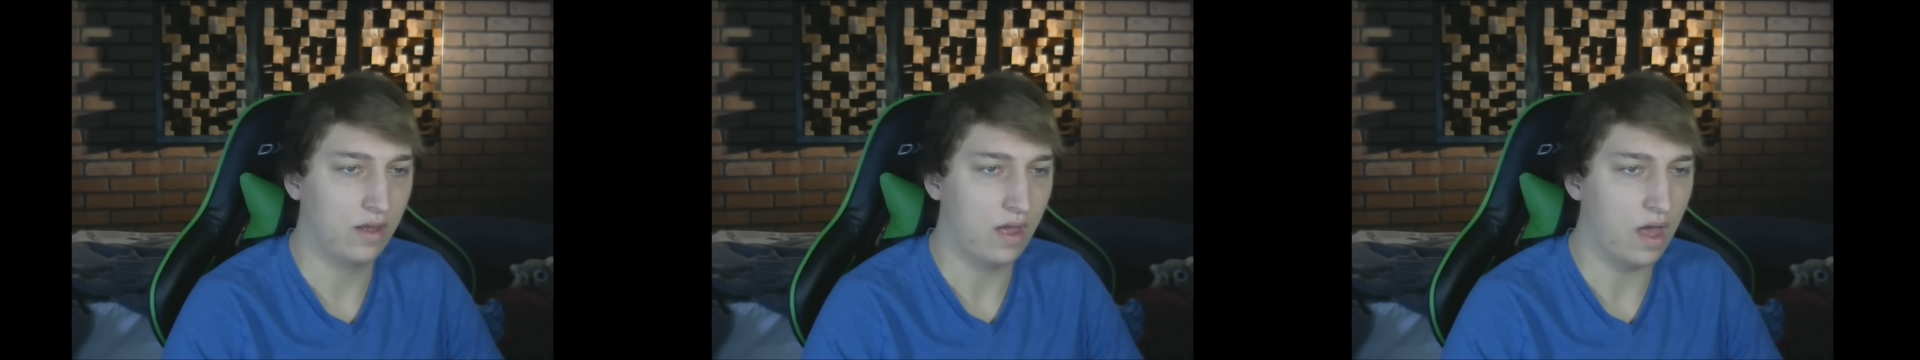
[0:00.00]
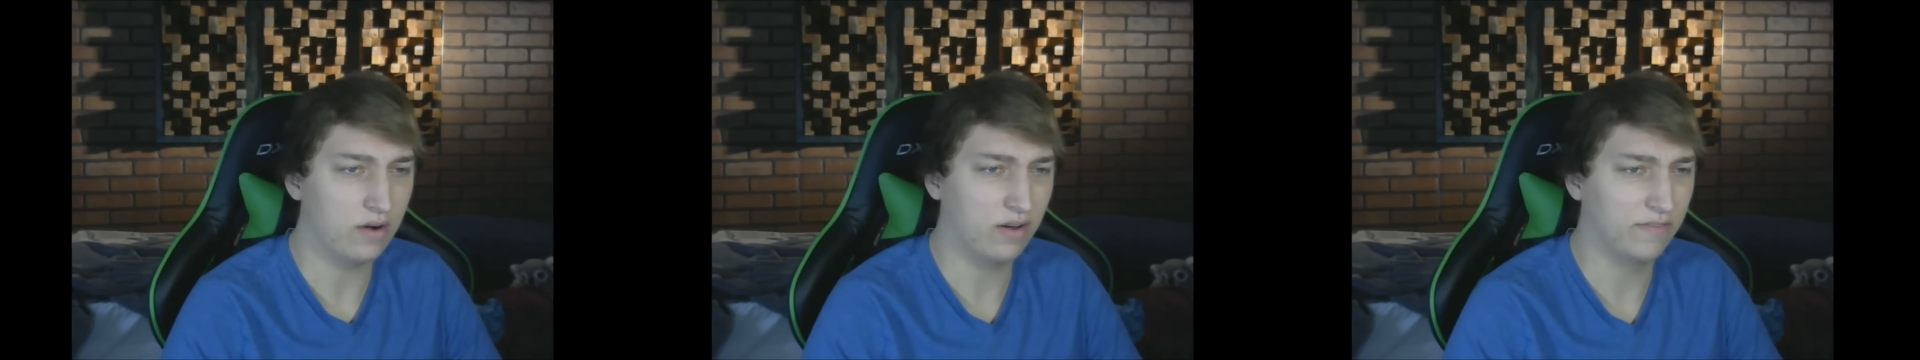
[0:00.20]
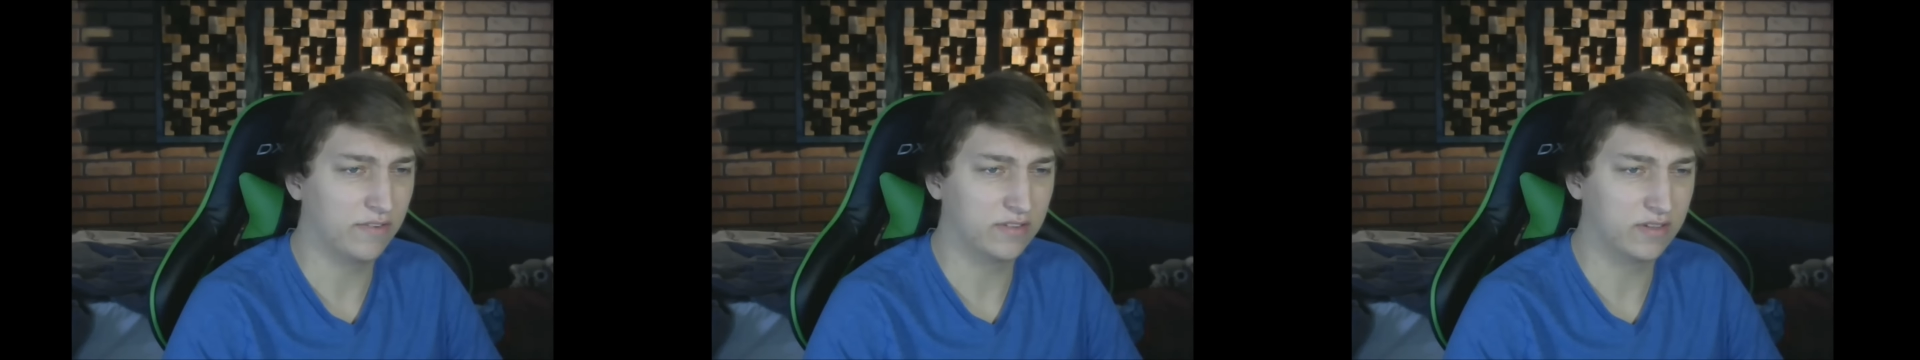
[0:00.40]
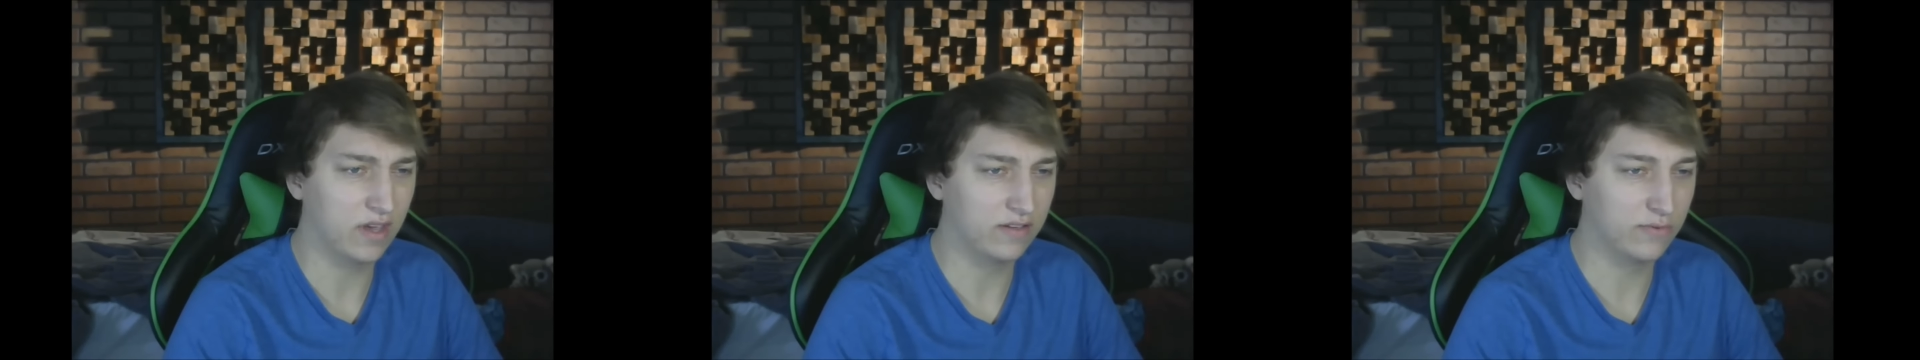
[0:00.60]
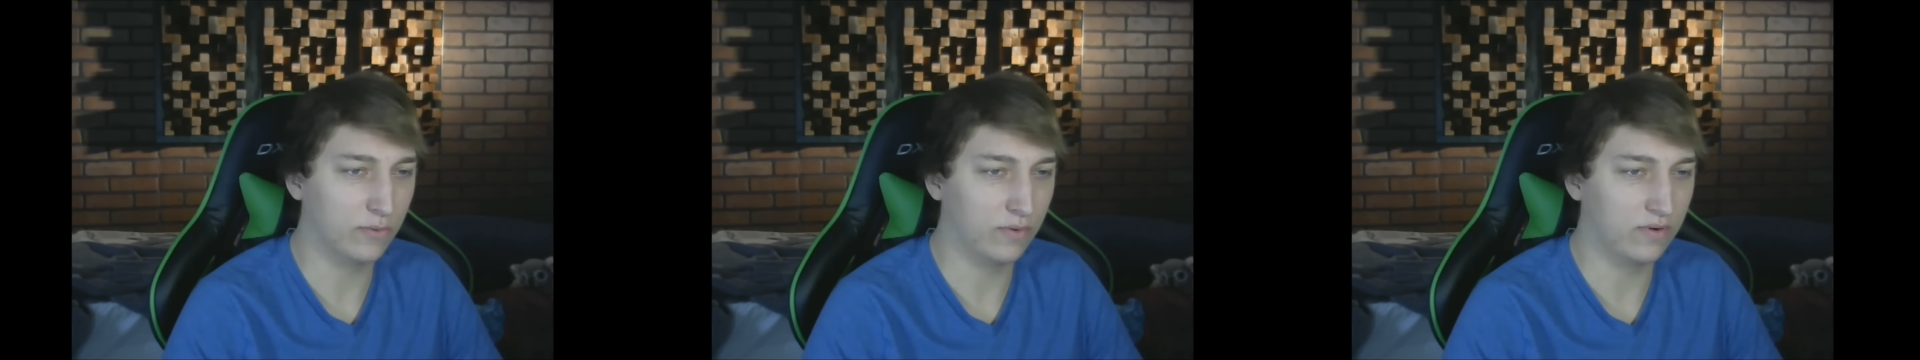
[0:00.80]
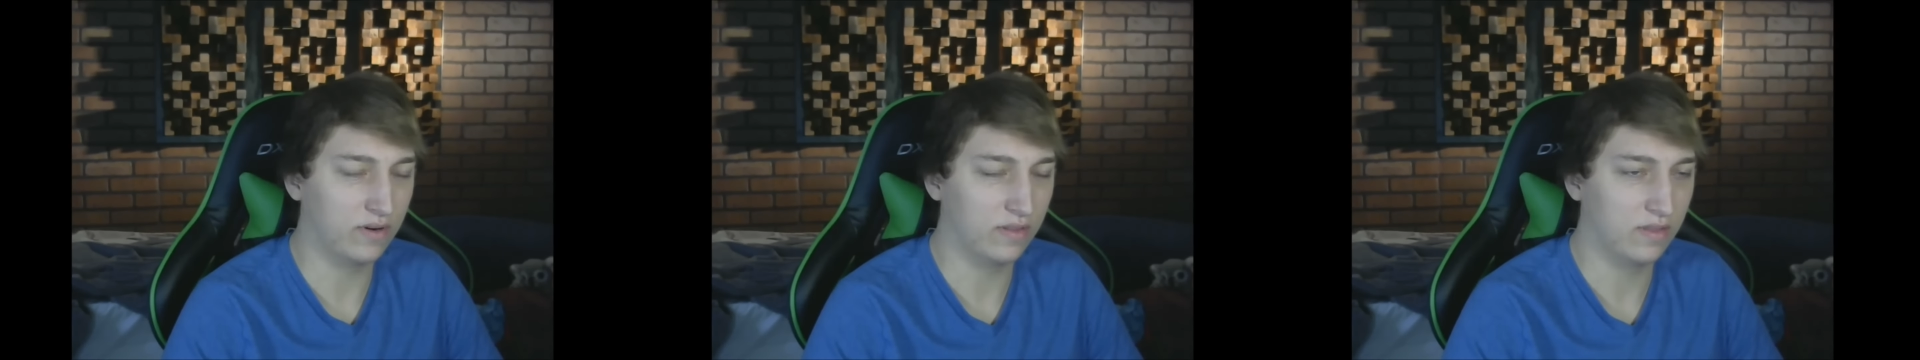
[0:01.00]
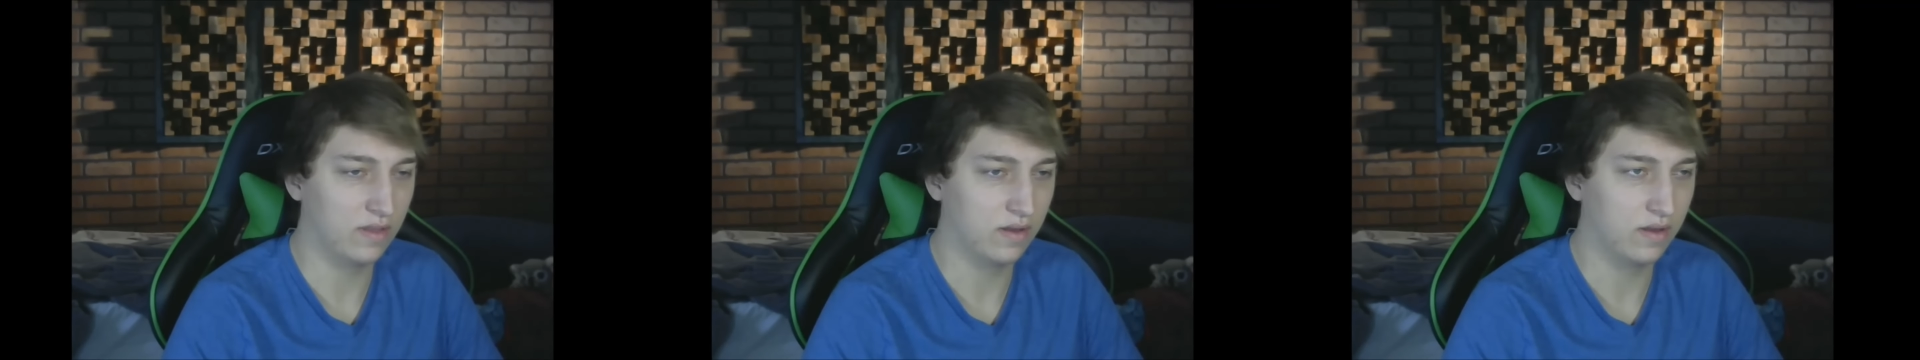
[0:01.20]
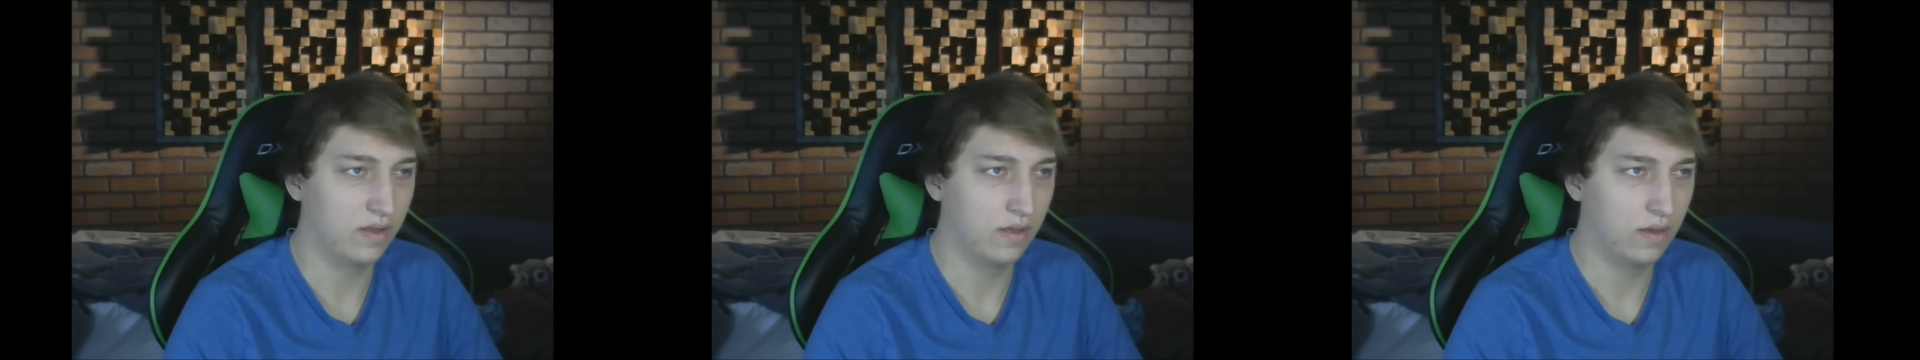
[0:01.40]
I don't have a schedule or
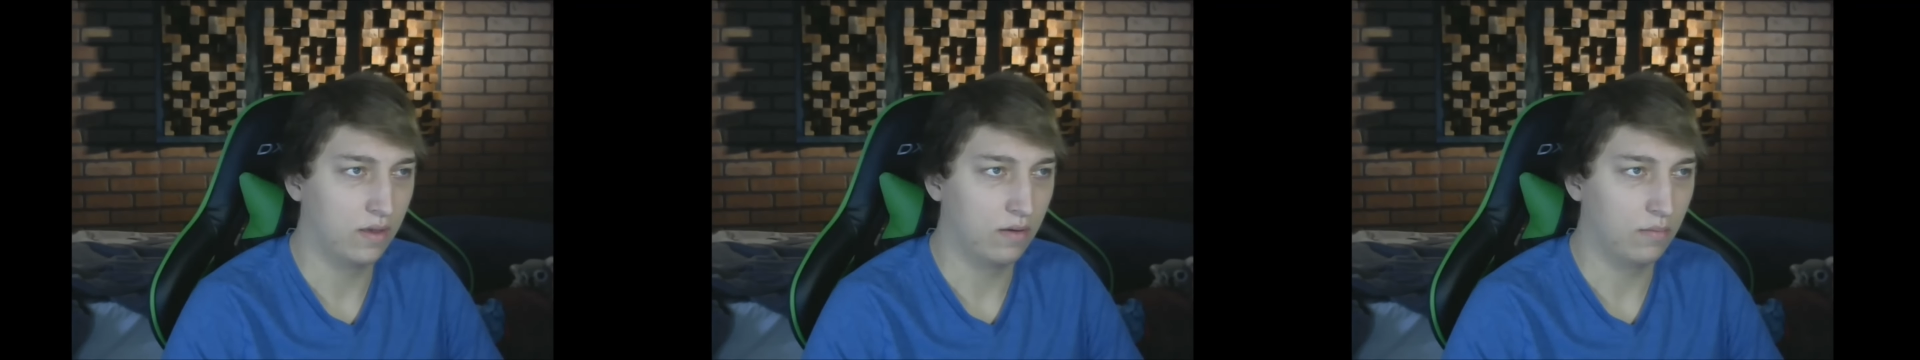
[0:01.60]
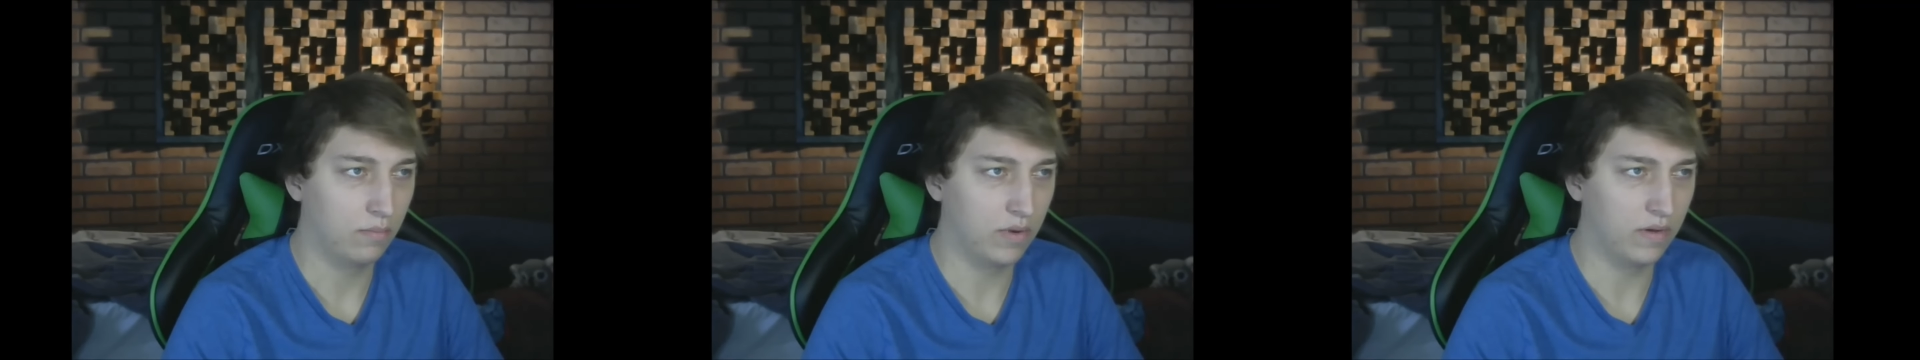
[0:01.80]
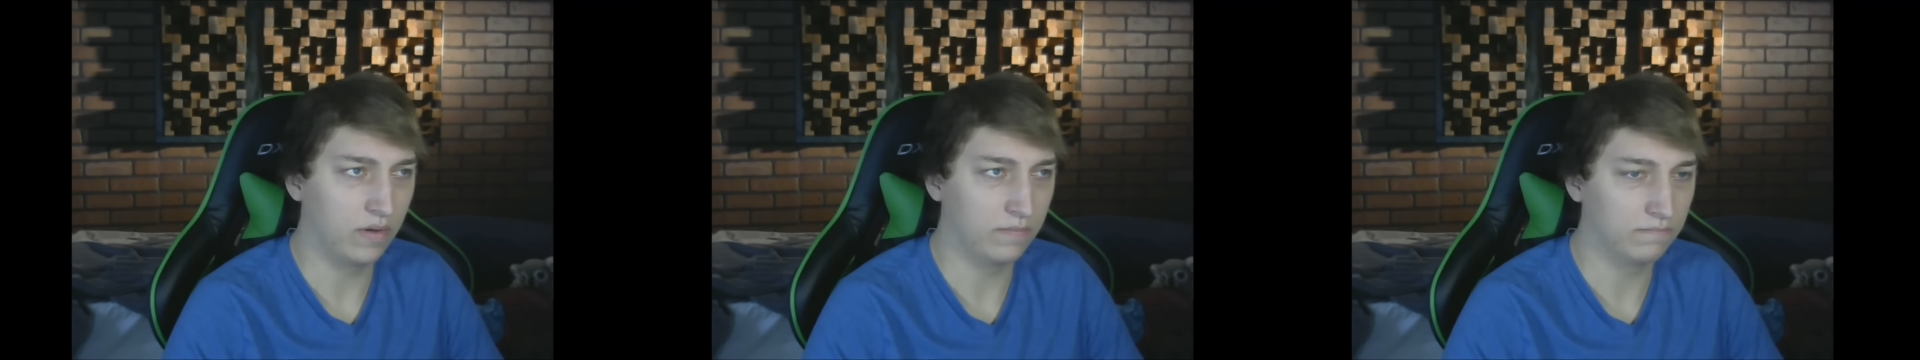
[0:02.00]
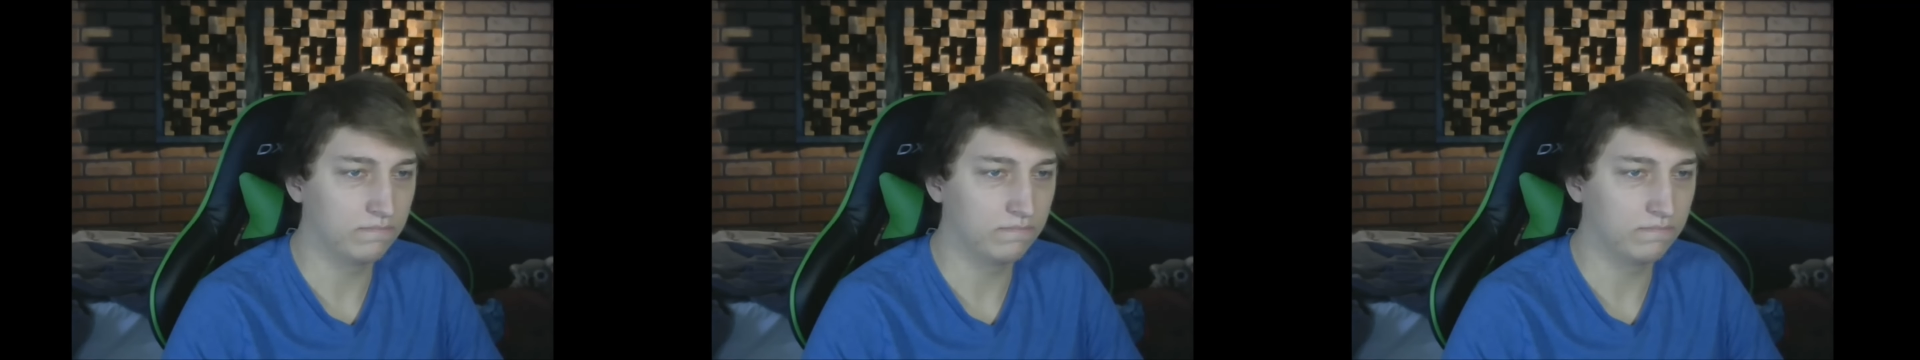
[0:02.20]
anything, but